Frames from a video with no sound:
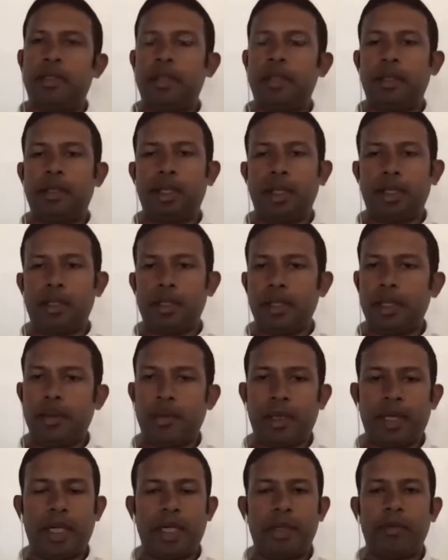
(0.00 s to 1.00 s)
interest in
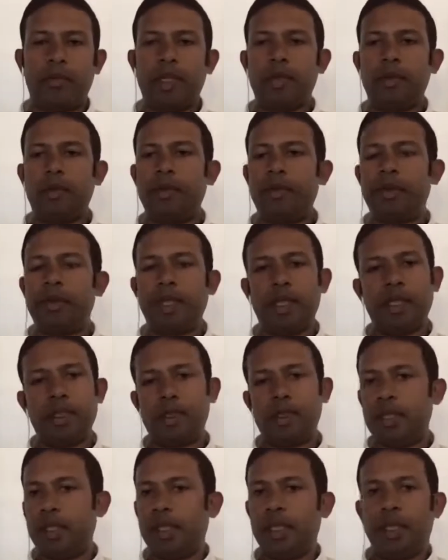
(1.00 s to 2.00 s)
apartments, we've seen a
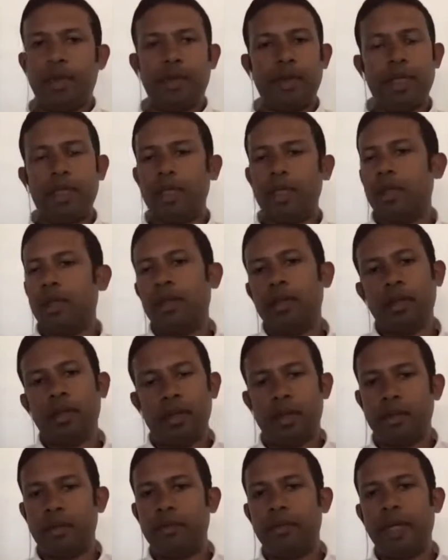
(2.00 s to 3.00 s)
significant,
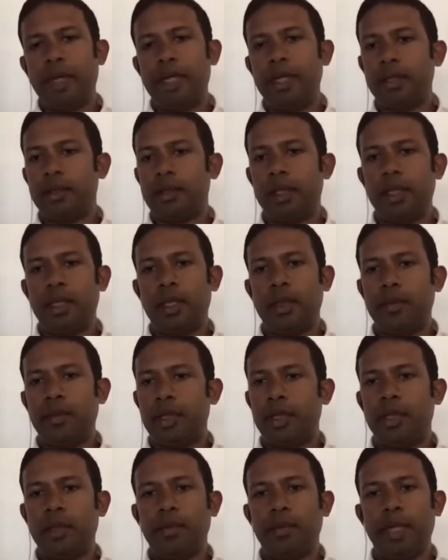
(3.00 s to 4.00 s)
very
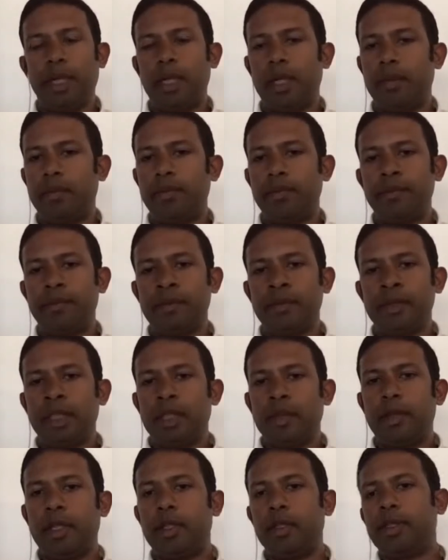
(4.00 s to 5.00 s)
significant pickup,
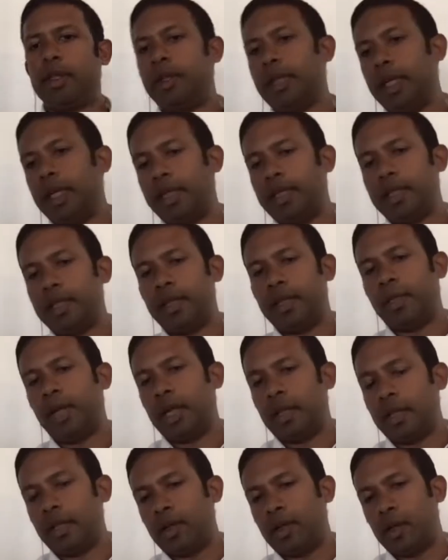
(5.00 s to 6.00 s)
because the real estate
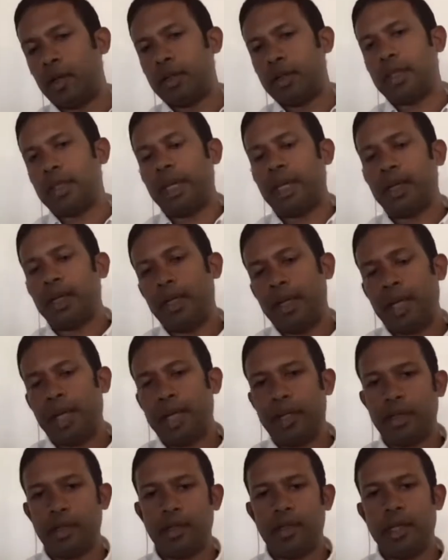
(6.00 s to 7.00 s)
market also
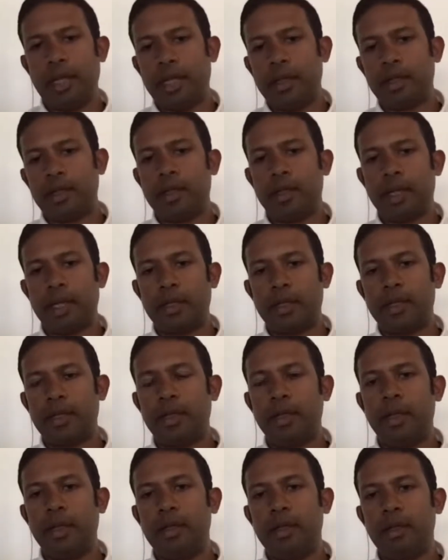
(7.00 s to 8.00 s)
had
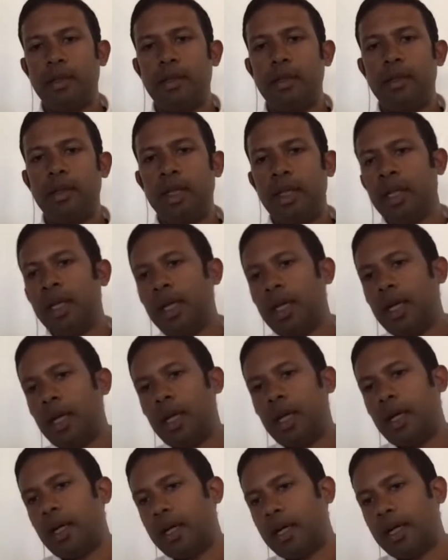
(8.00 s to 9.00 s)
corrected a little
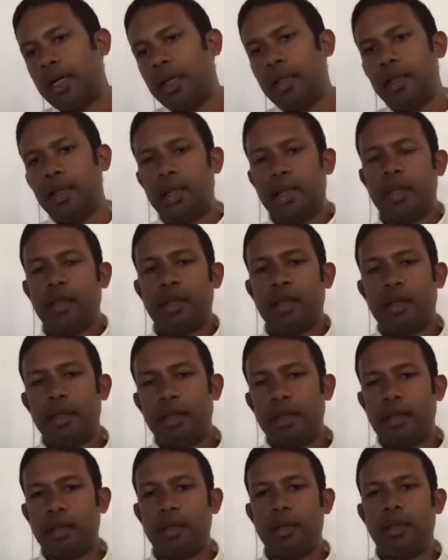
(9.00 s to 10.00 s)

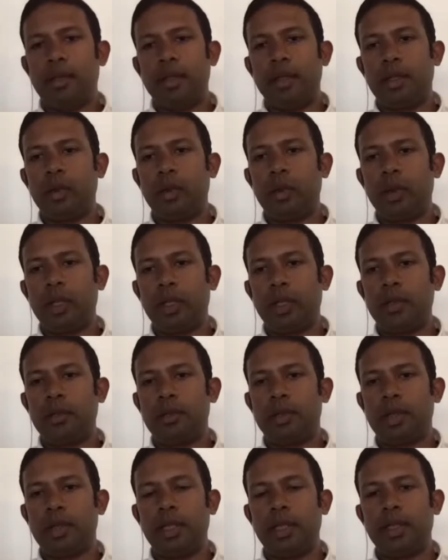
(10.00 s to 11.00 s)
in the 2
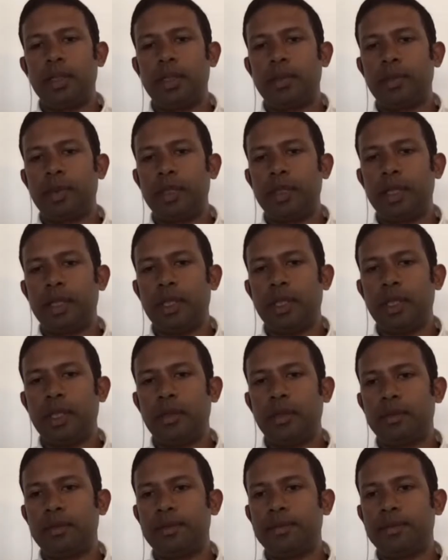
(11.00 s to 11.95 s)
years, 3 years preceding